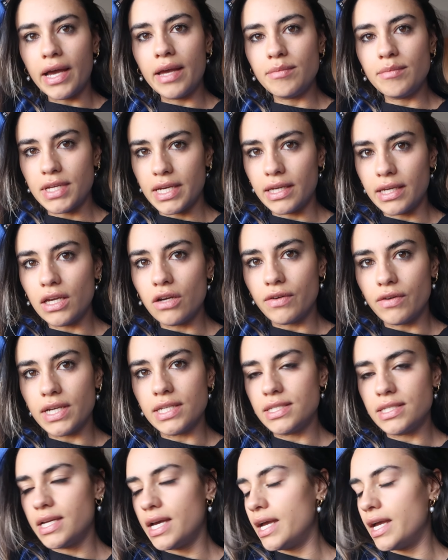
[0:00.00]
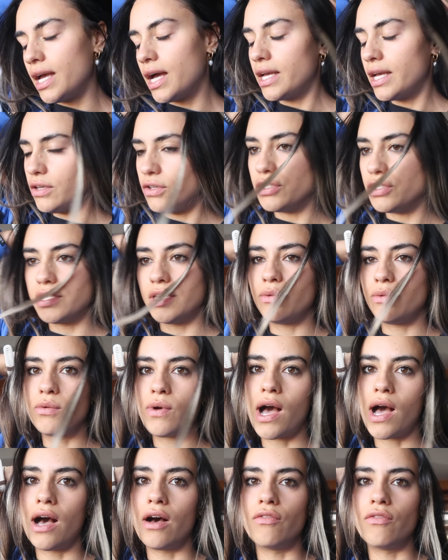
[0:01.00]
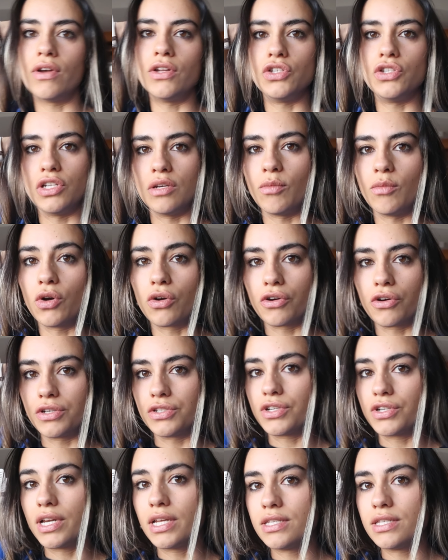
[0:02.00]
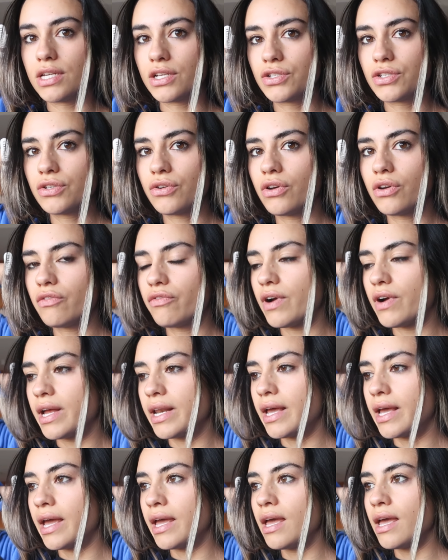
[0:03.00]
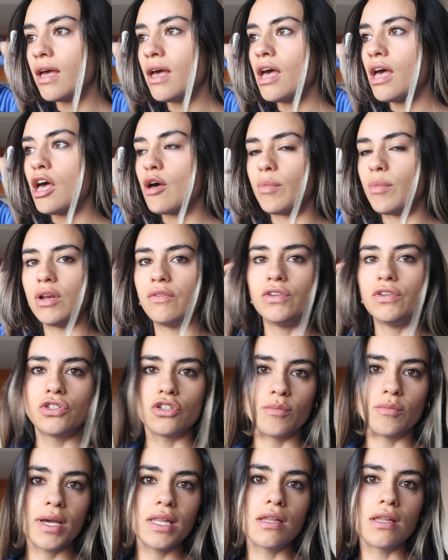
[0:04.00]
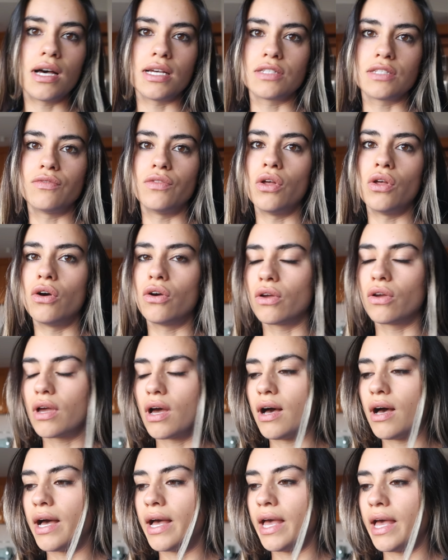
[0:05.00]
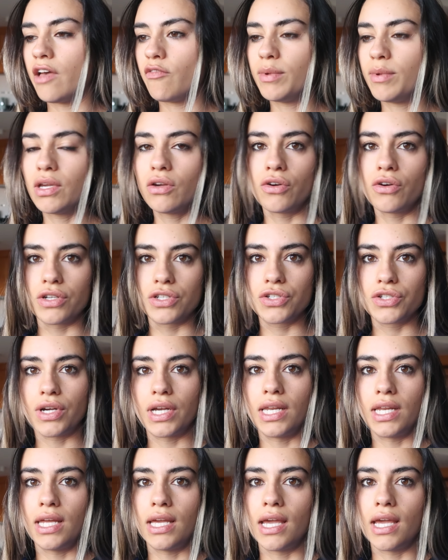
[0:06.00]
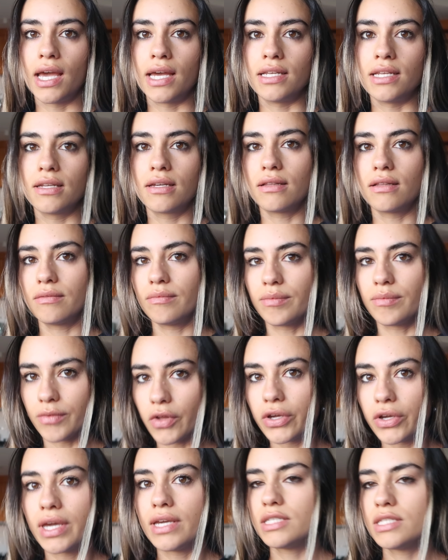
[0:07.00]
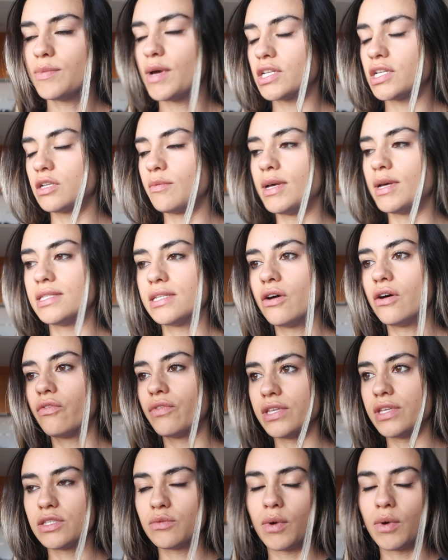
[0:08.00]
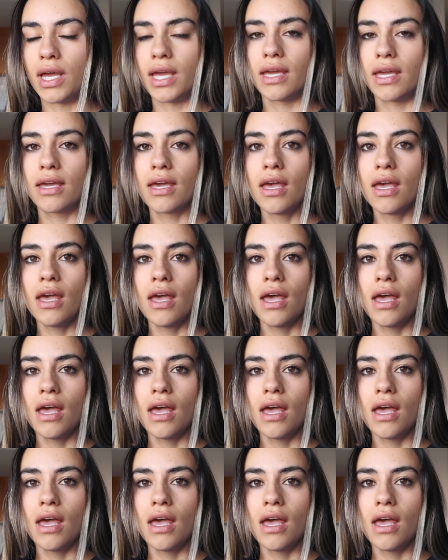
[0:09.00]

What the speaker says: I am taking a rest day. I usually will have a gym or cross training session on a Friday, but if you saw my last vlog, I have been cross training and low-key smashing myself this week,